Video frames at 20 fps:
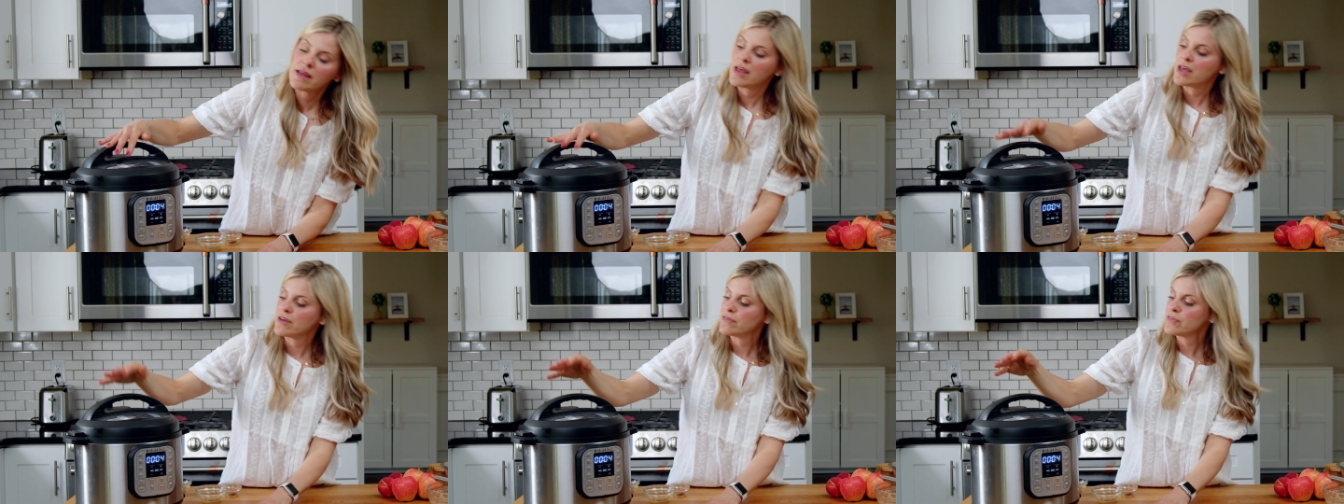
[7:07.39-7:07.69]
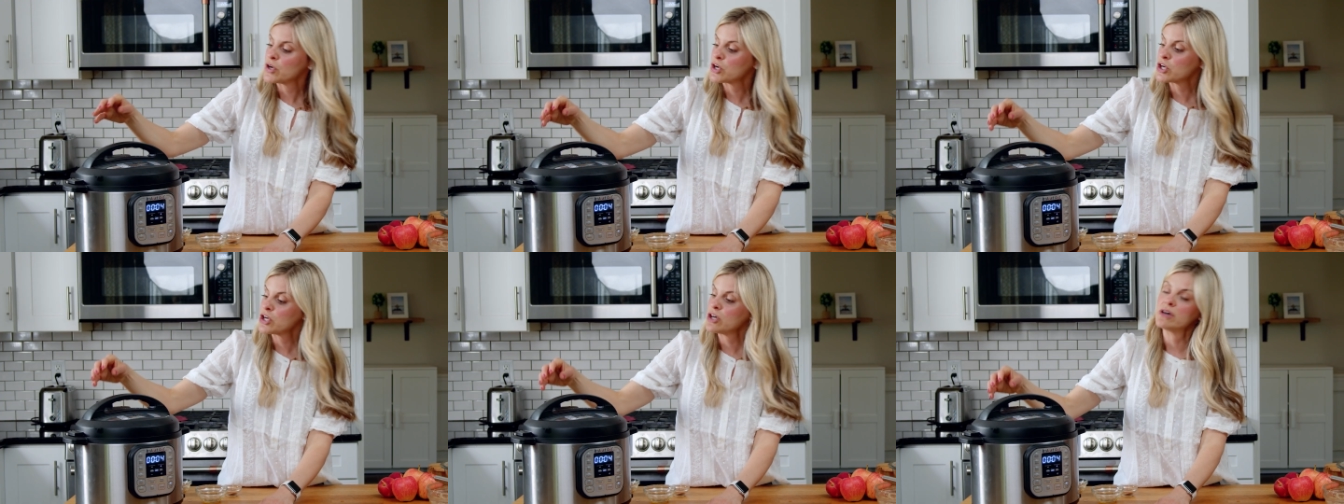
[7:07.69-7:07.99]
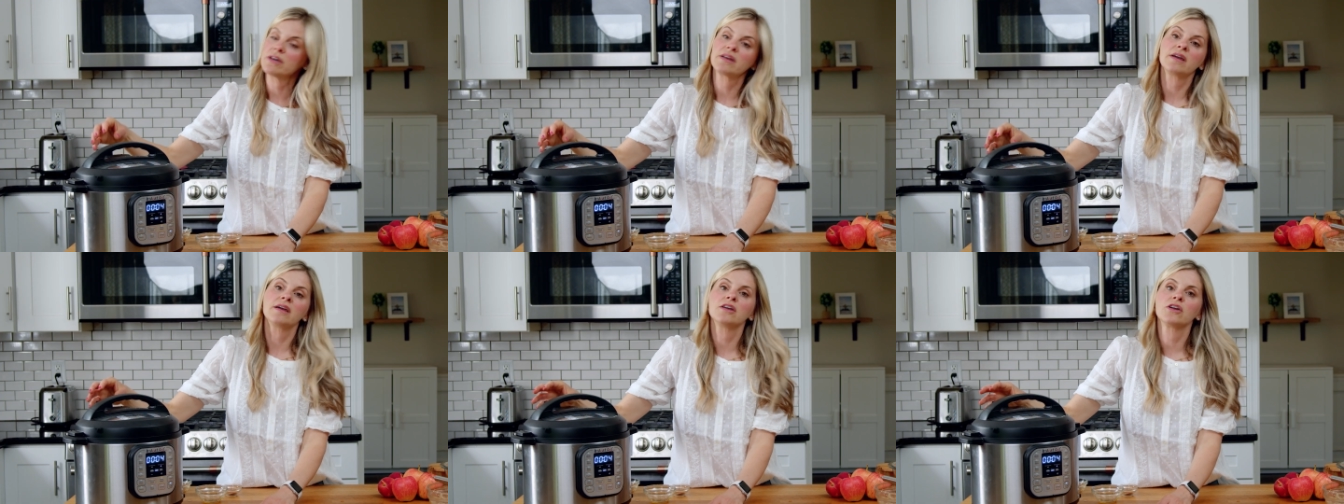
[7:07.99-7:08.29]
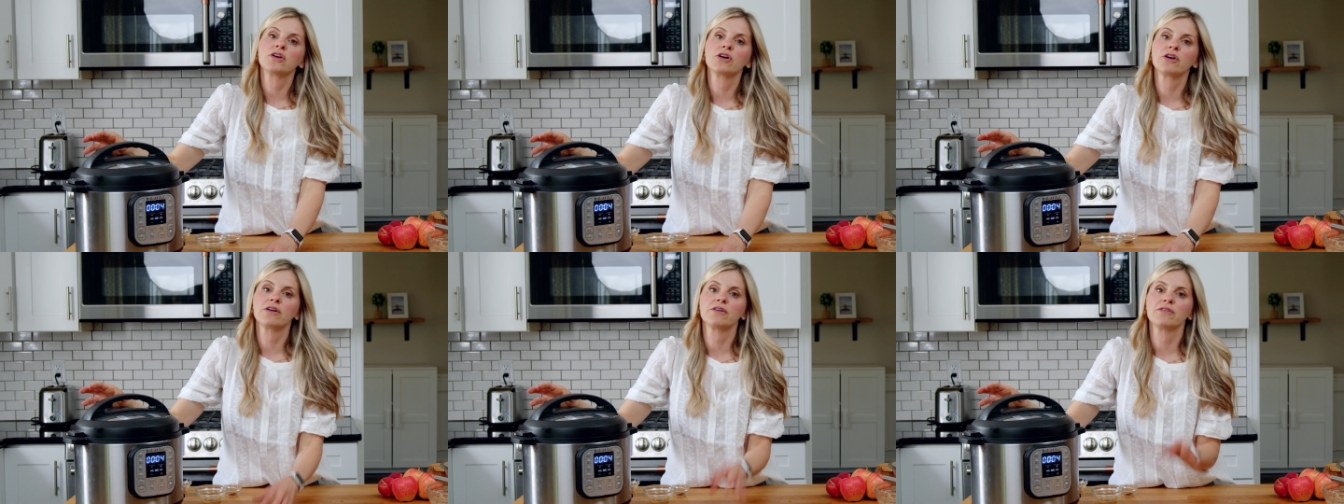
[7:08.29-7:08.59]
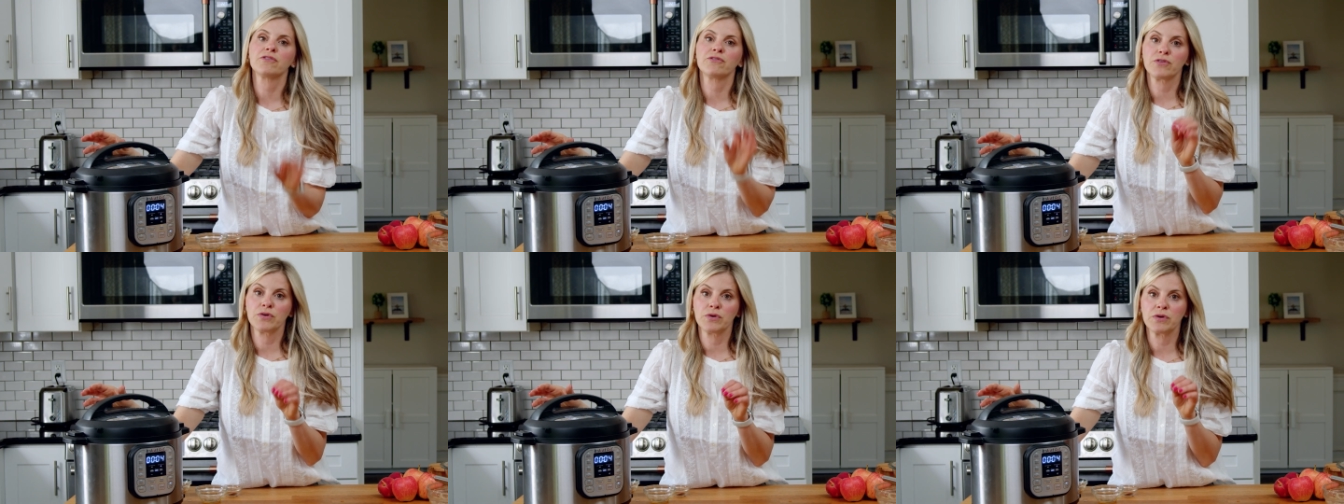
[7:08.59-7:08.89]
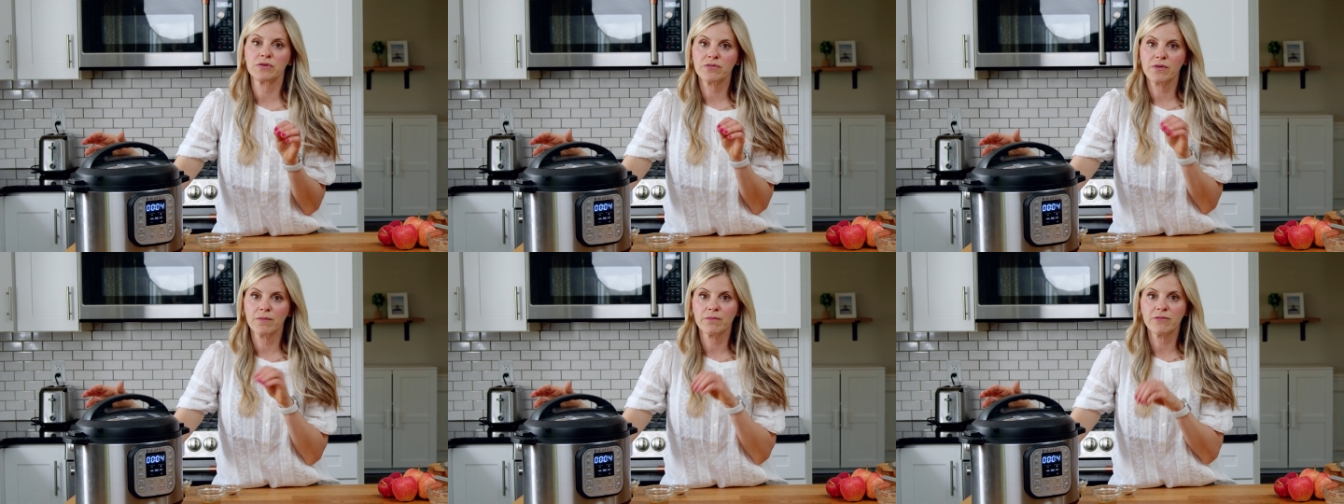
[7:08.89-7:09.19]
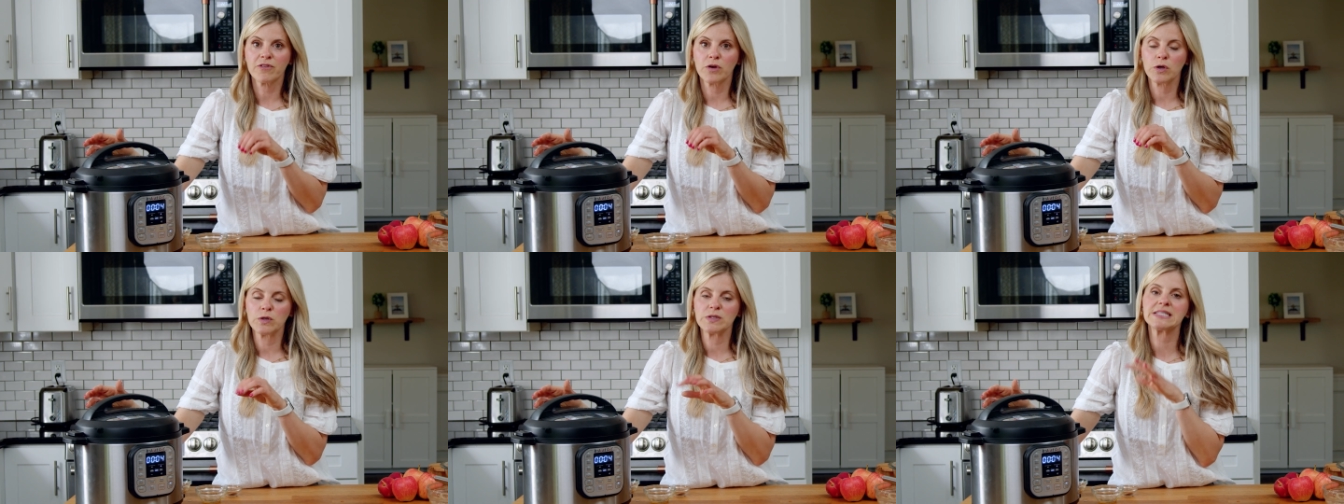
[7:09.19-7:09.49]
If you're cooking your fruit from
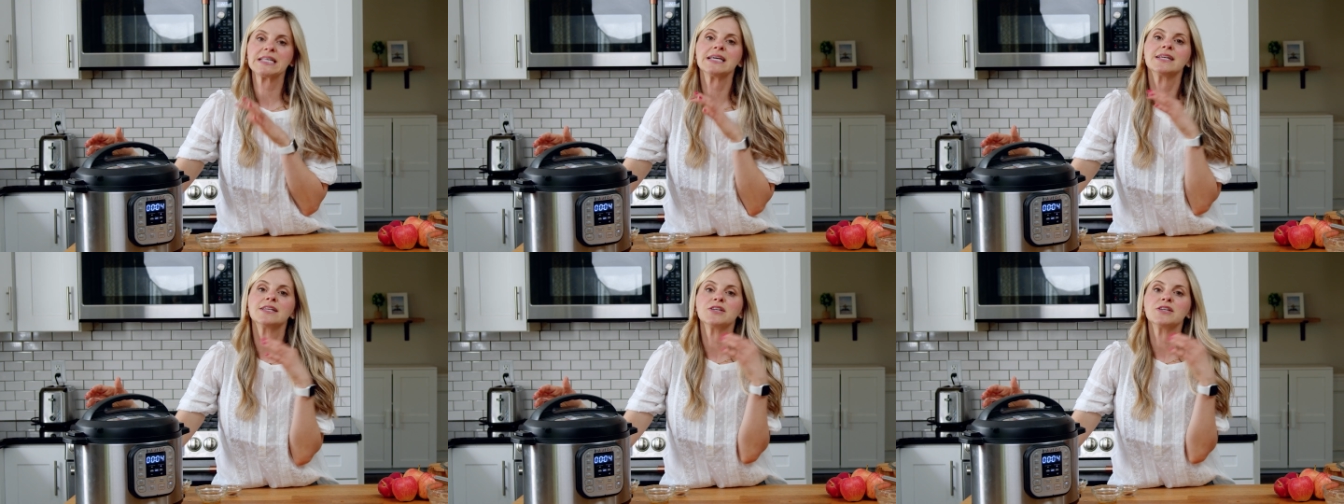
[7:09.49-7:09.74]
frozen,